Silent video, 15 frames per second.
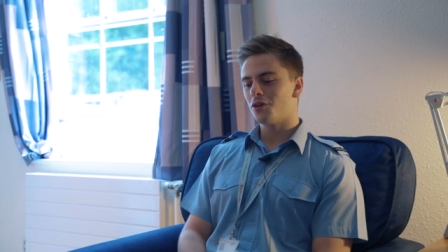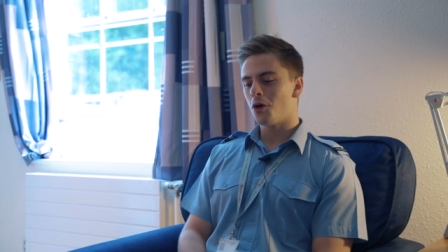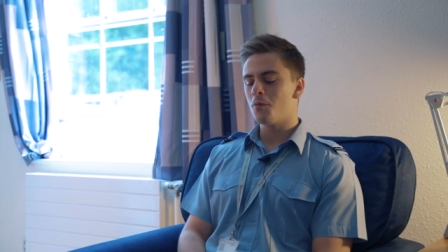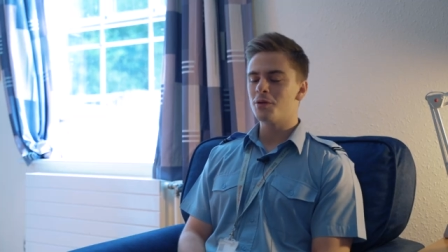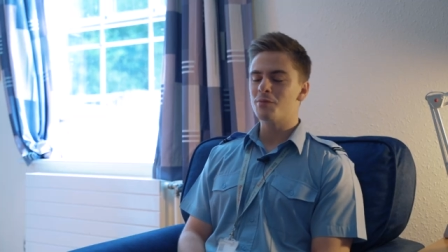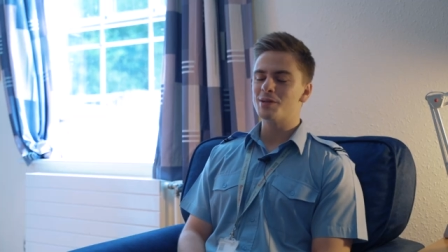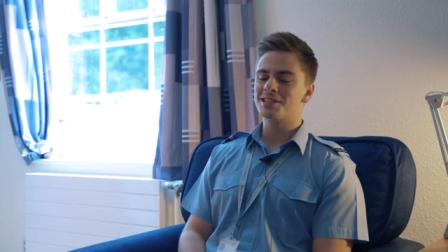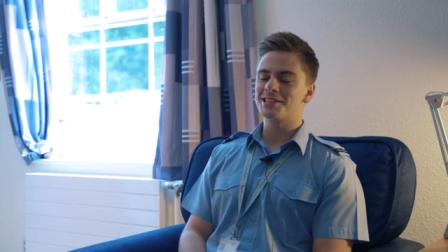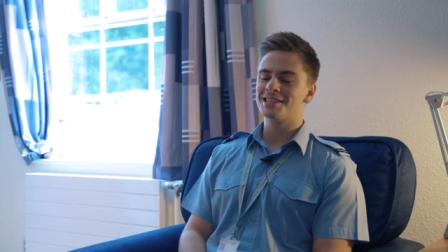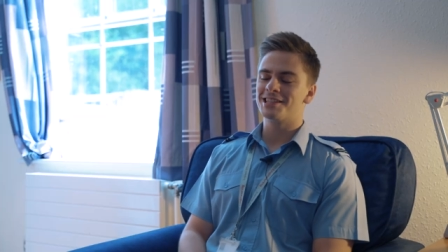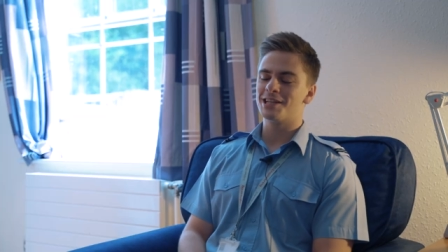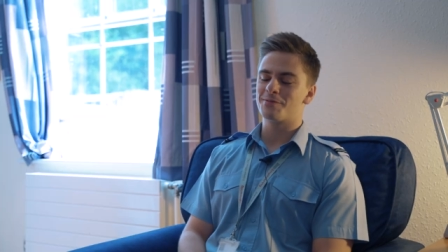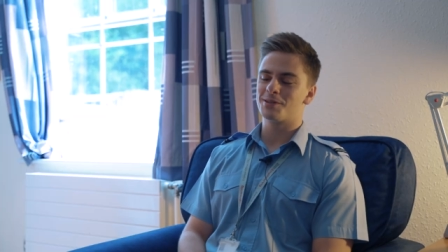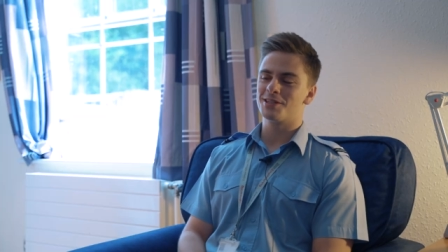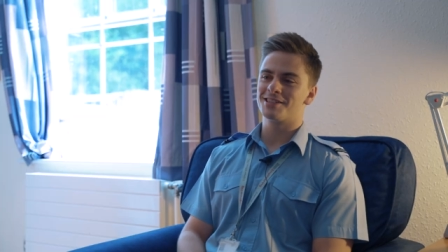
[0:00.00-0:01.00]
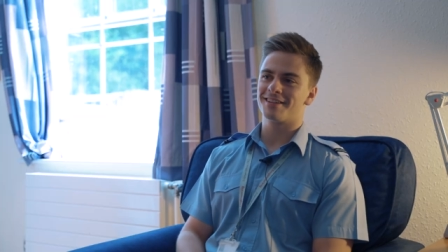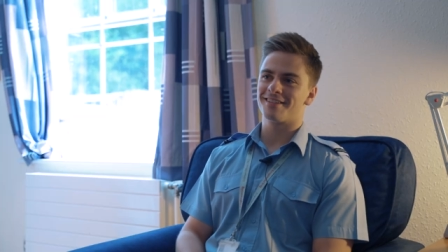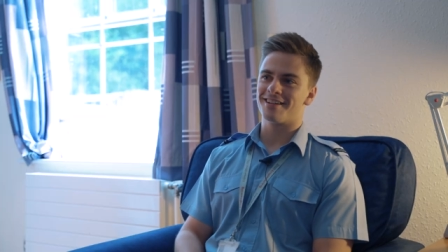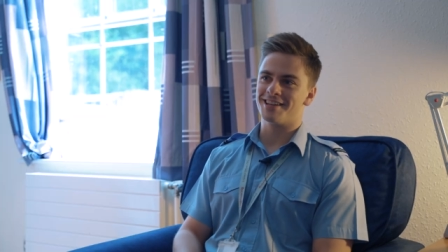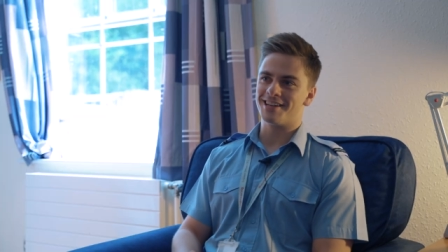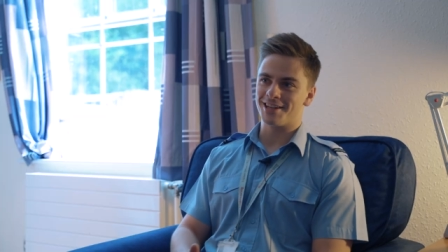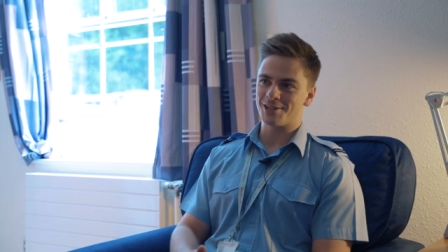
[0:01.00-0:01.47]
Common misconceptions that
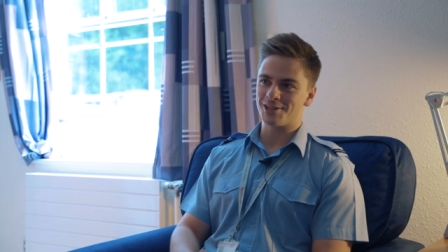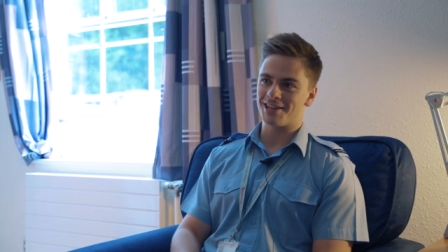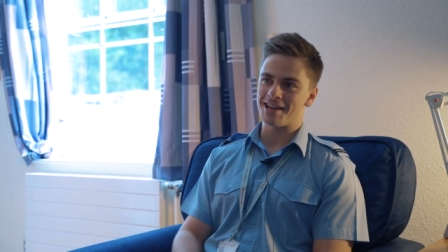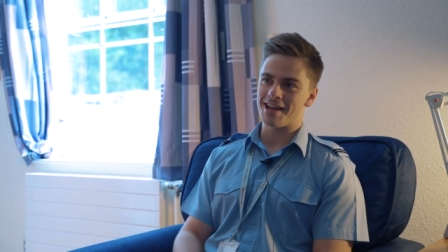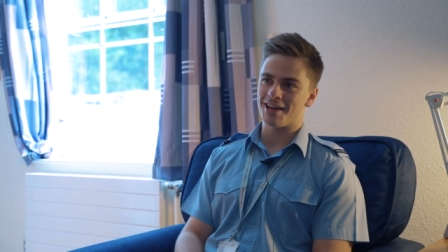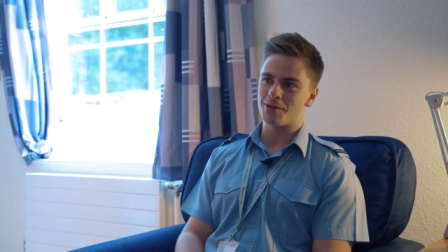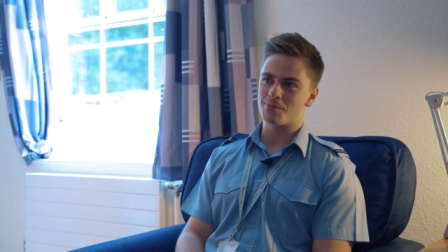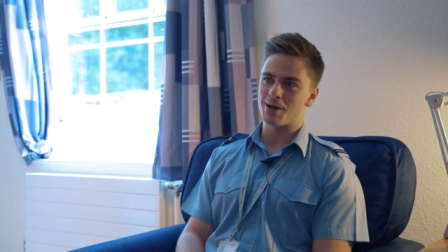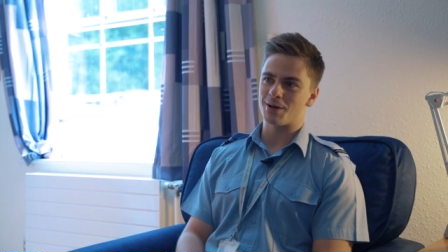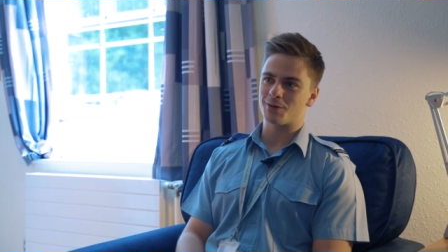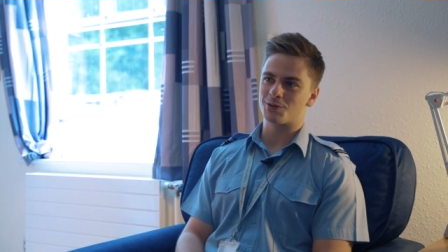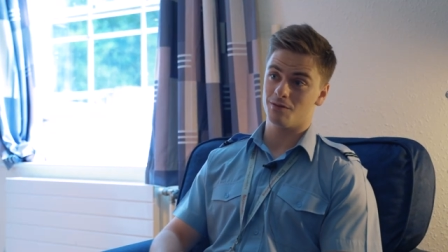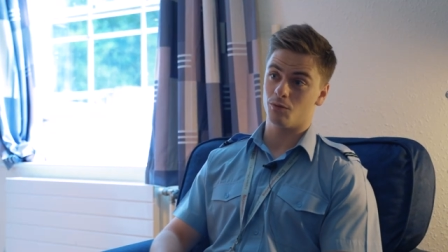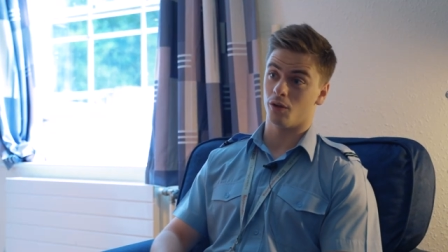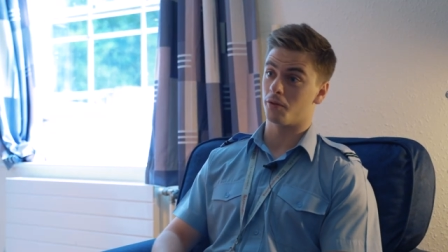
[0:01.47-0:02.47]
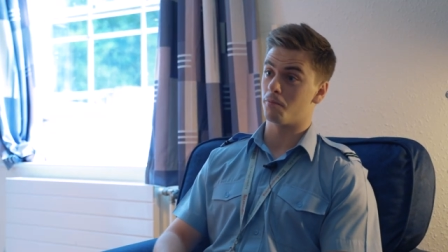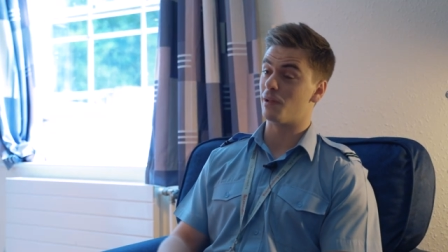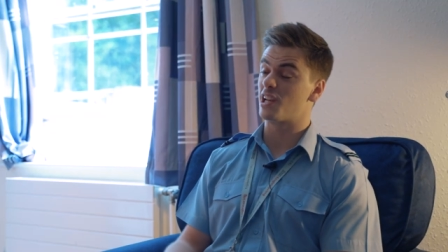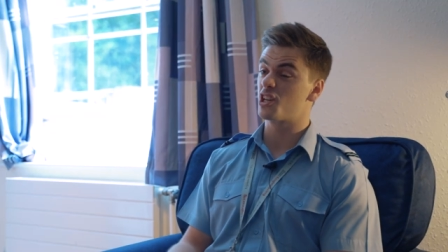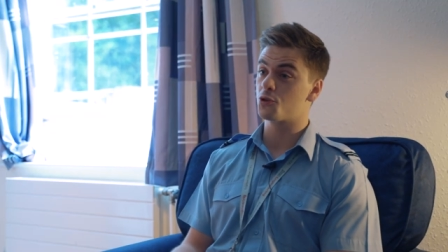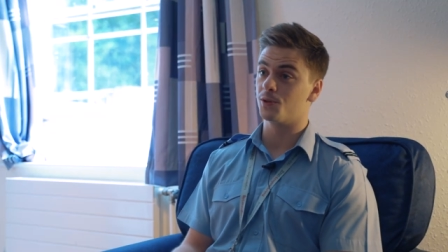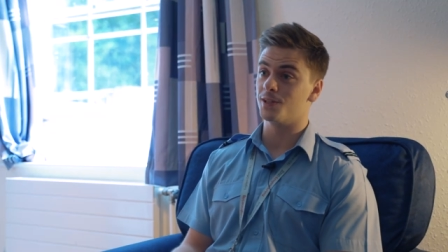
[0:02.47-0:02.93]
I initially had about, well, the
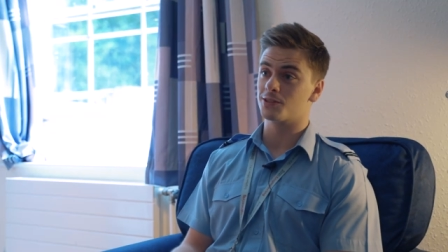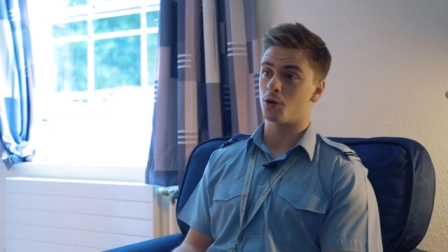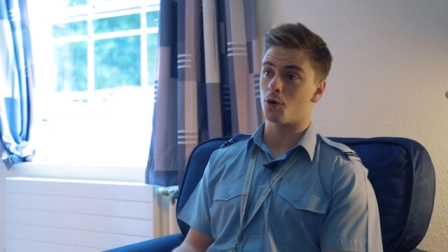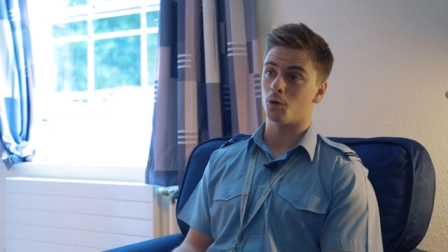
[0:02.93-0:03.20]
military as a